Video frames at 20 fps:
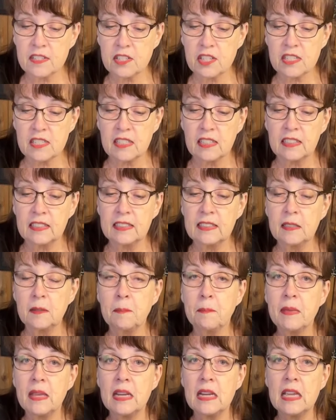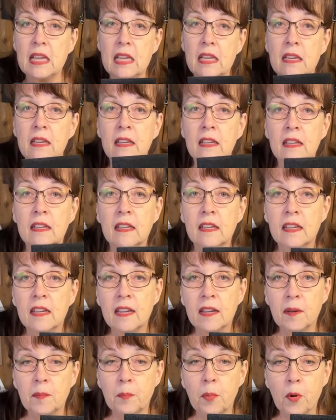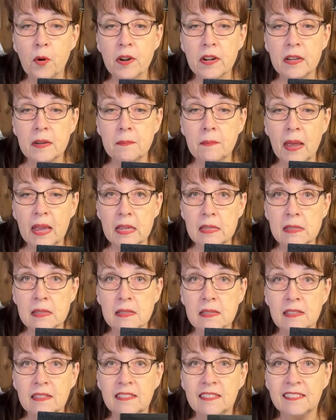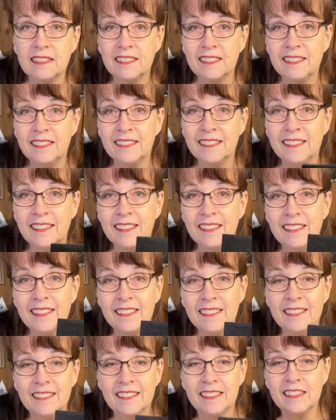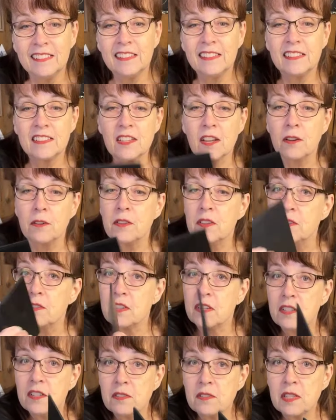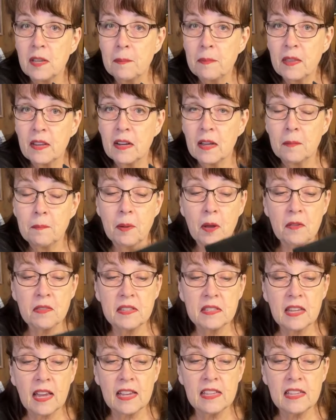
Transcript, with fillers: So all these little transfers work on this. And then here's just a little mini board and base.